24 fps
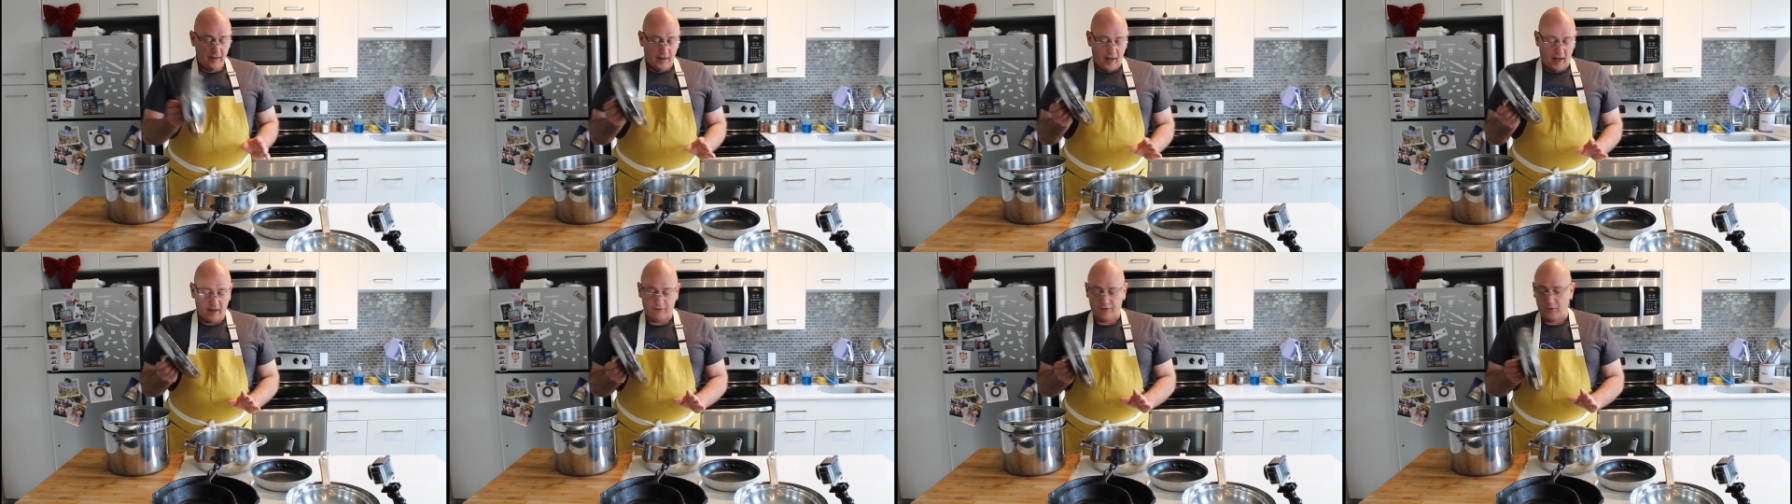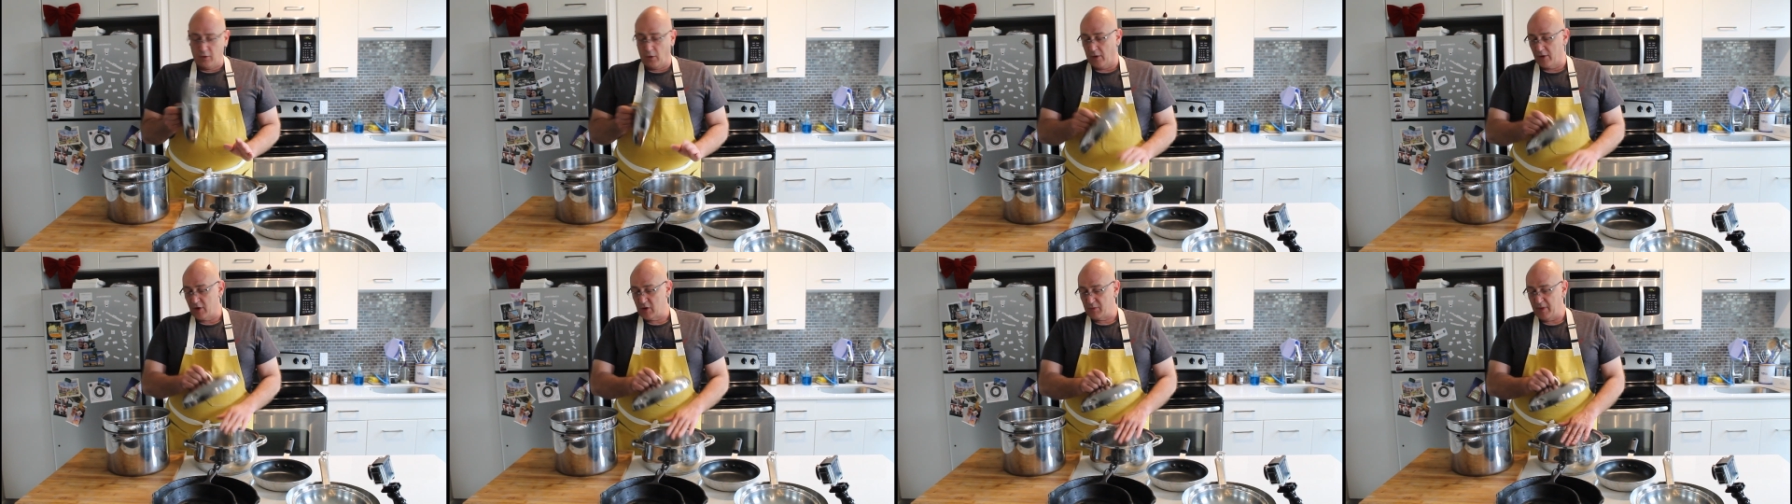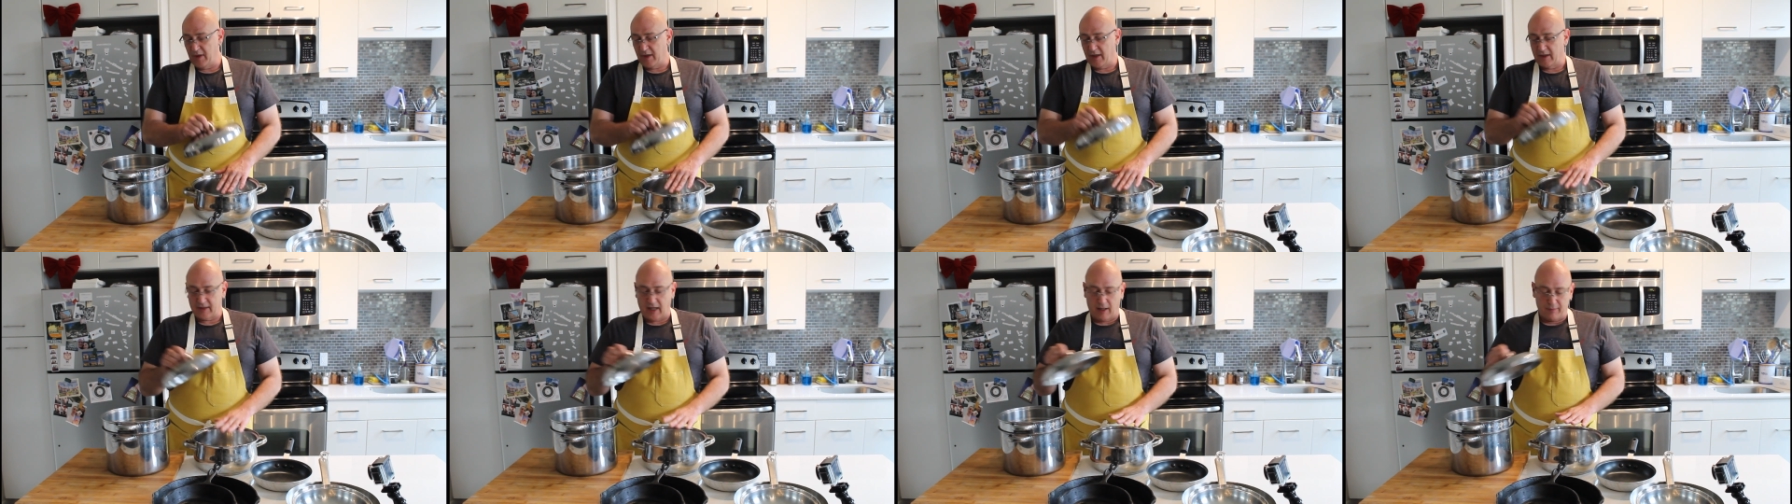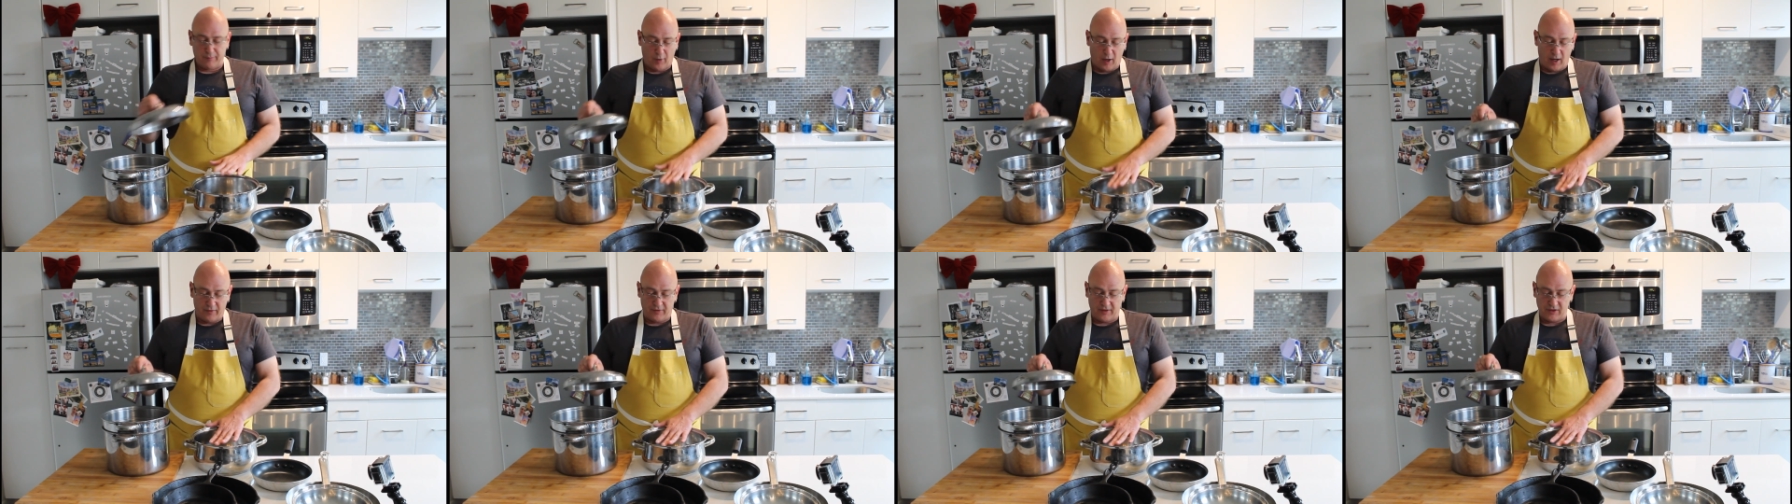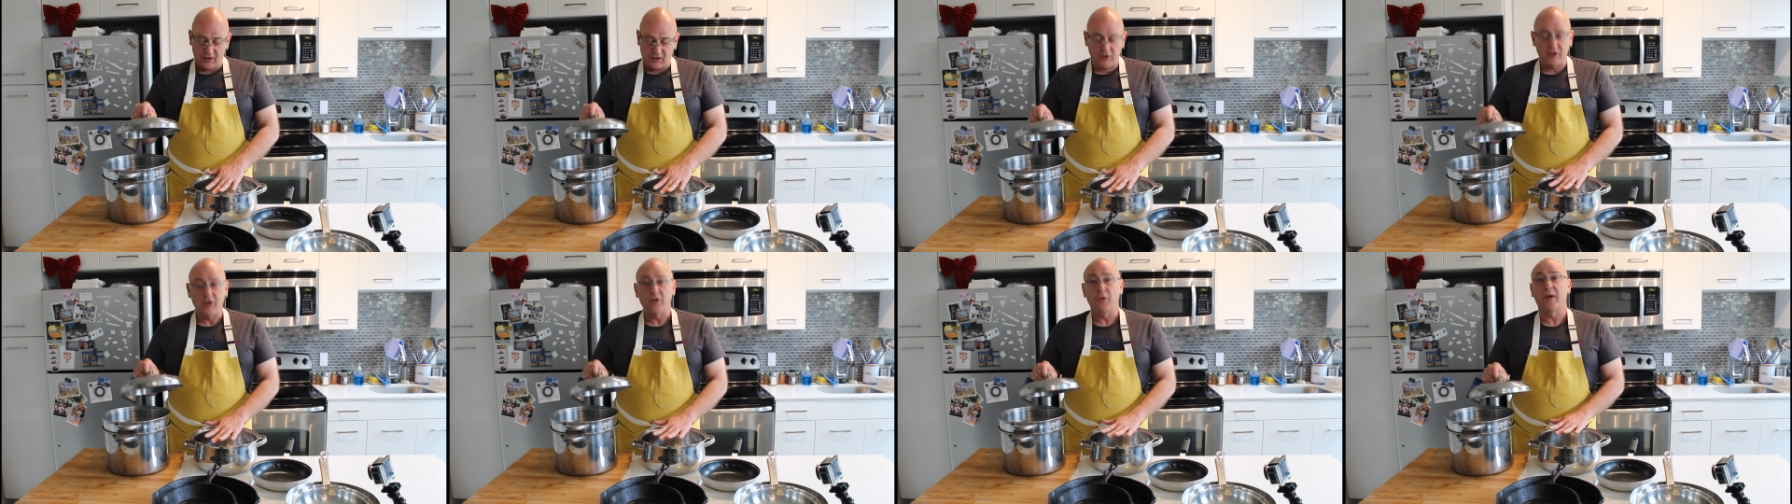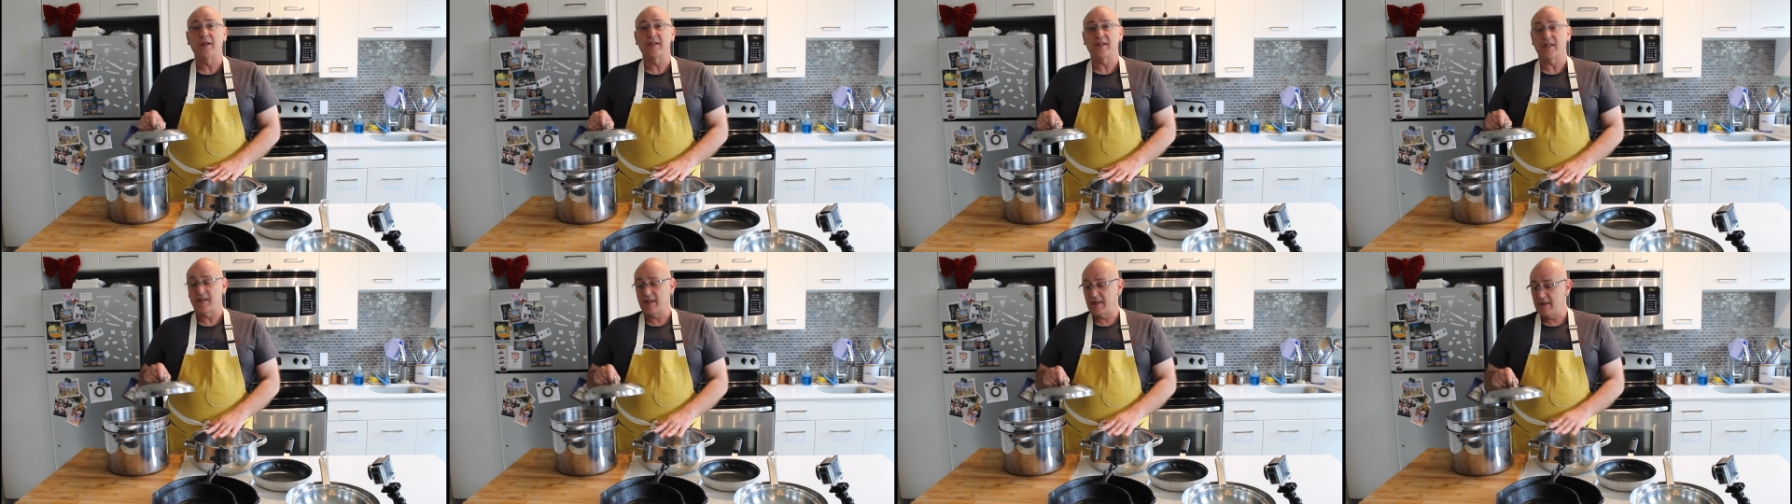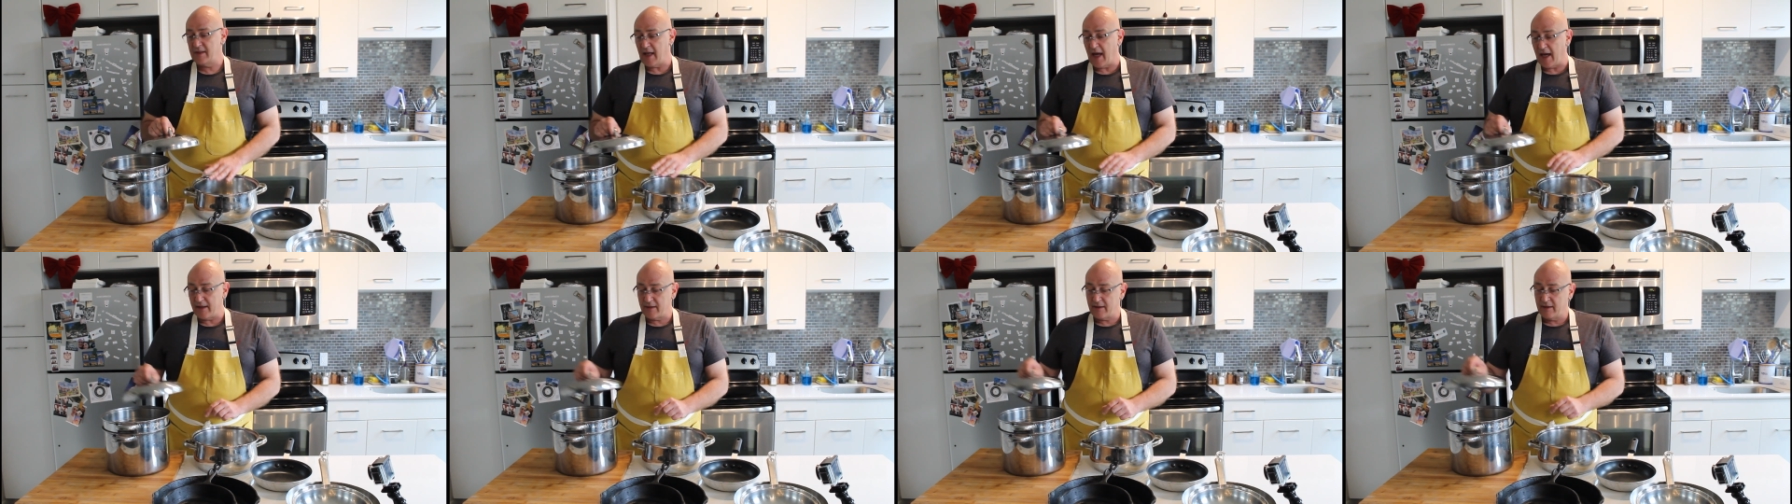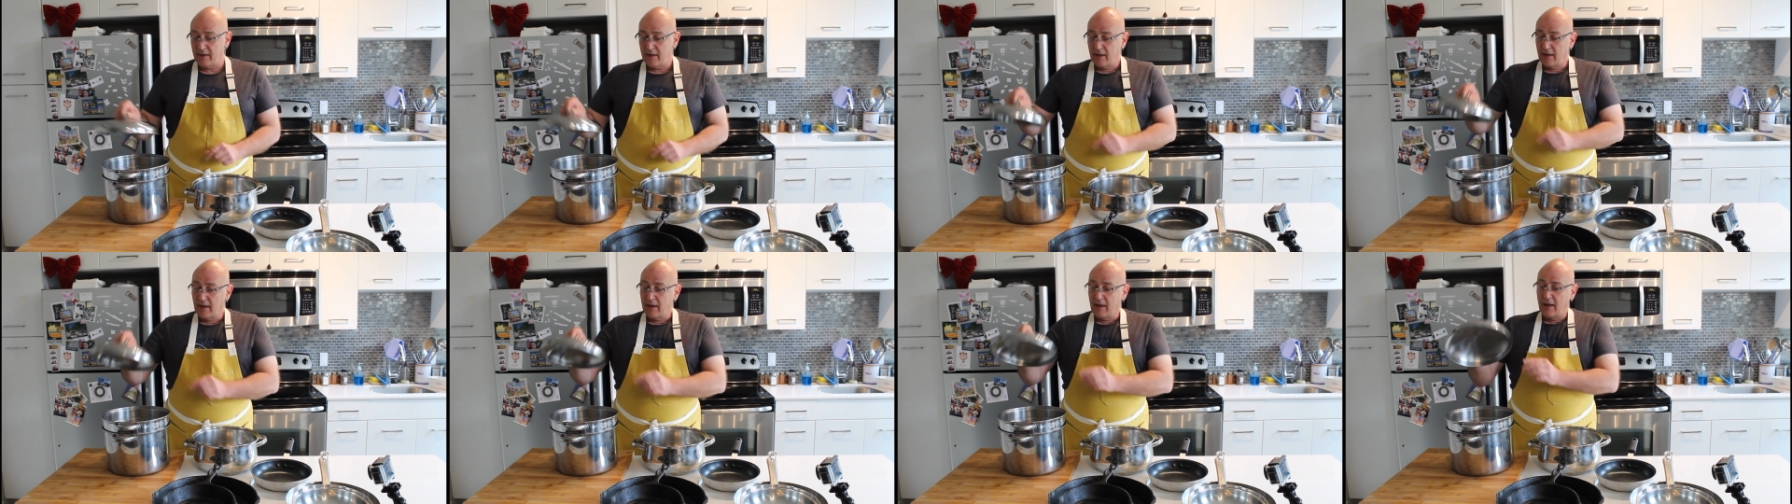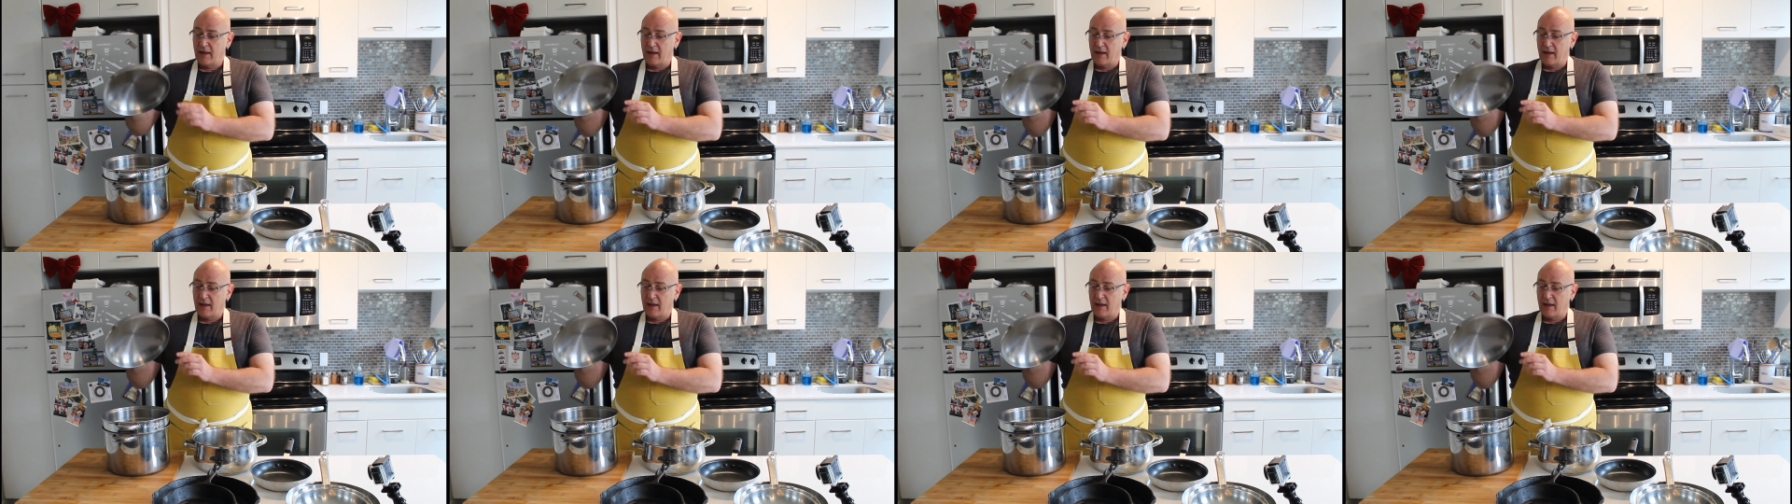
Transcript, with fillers: And of course, because I bought these two as a set,